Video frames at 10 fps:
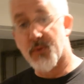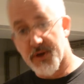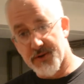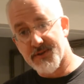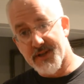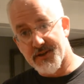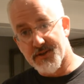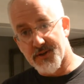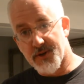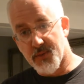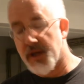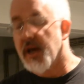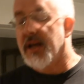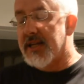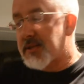although we understand each other,
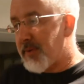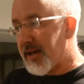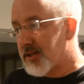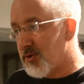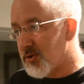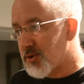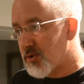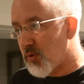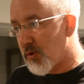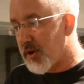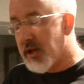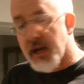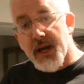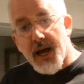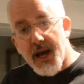don't we? Let's get back to the
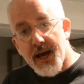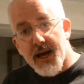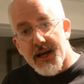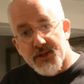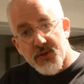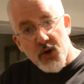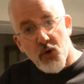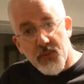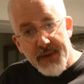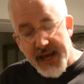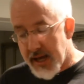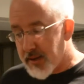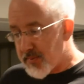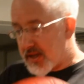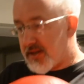story, to the old
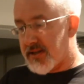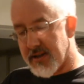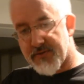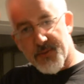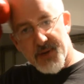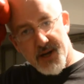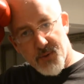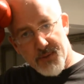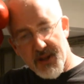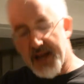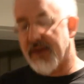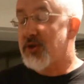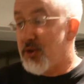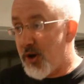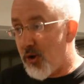man, because for a minute I went blank.